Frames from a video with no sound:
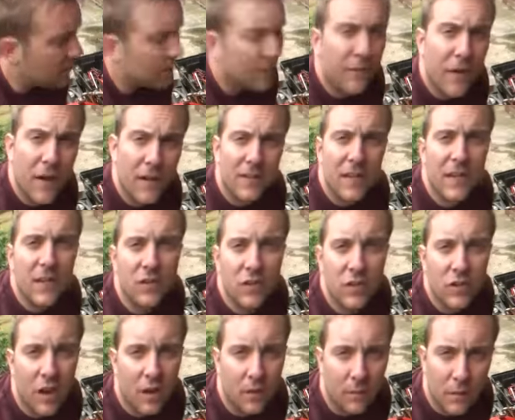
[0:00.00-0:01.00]
The first thing you
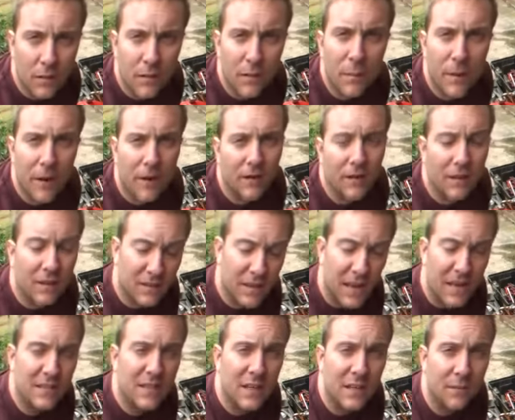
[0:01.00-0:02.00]
should know when comparing a
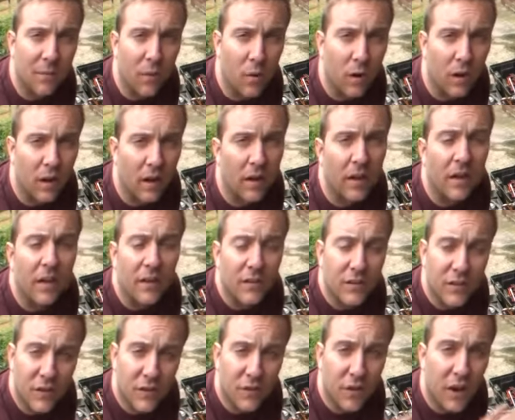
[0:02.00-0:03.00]
condensing boiler
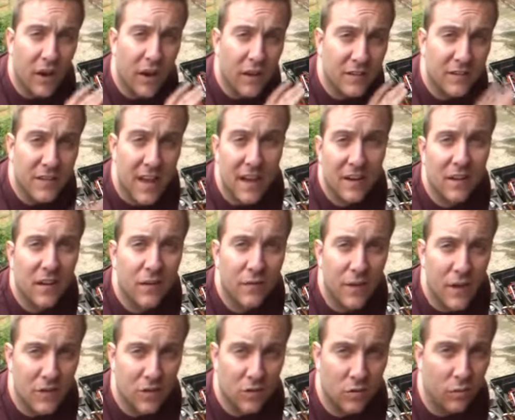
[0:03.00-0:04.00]
to a standard
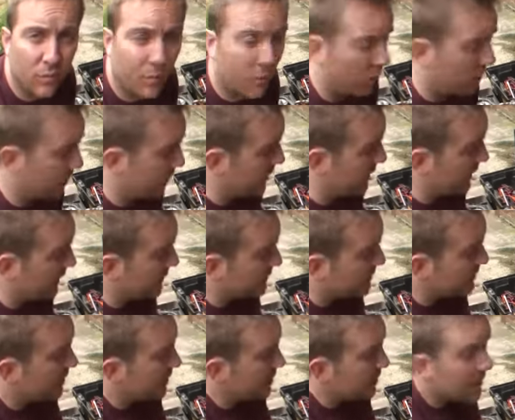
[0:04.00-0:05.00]
conventional boiler
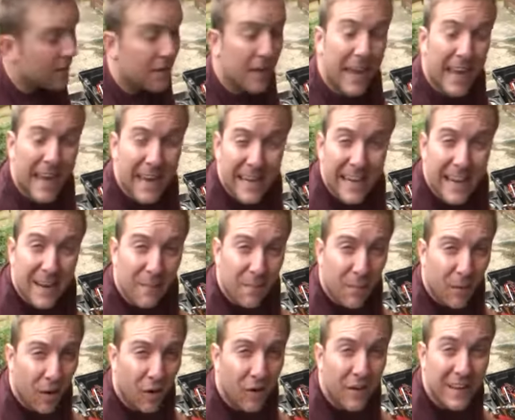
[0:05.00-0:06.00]
is that the heat
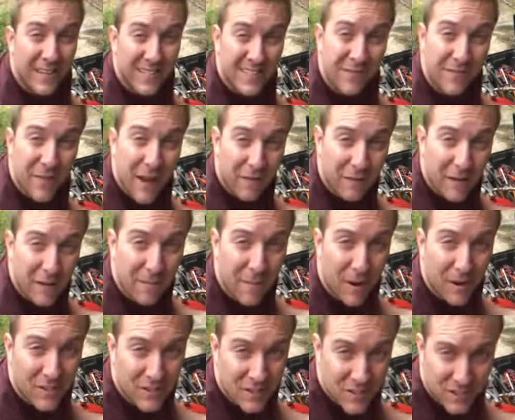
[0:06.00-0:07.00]
input is very
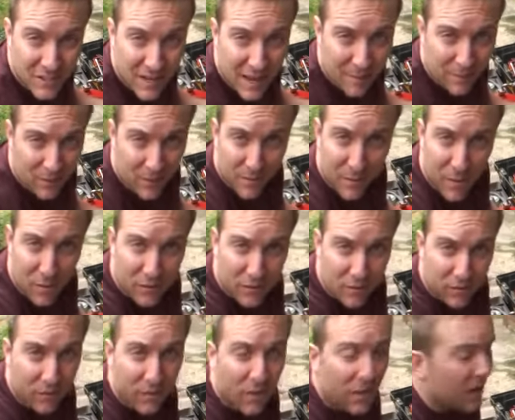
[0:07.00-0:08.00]
much the same at the
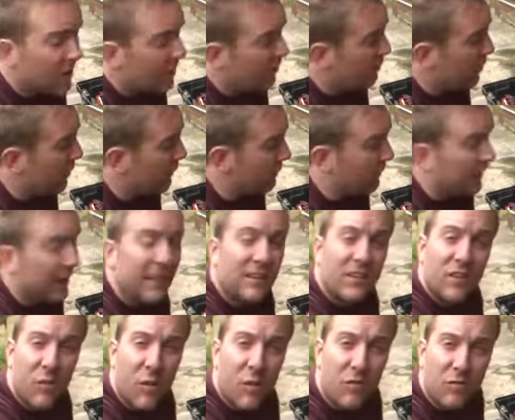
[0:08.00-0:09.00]
bottom, roughly
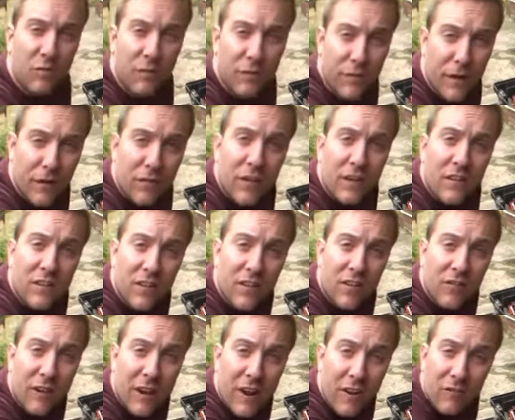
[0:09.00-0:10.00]
250 to
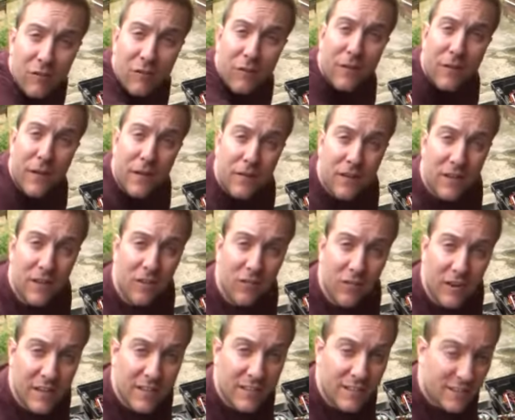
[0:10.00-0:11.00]
350 degrees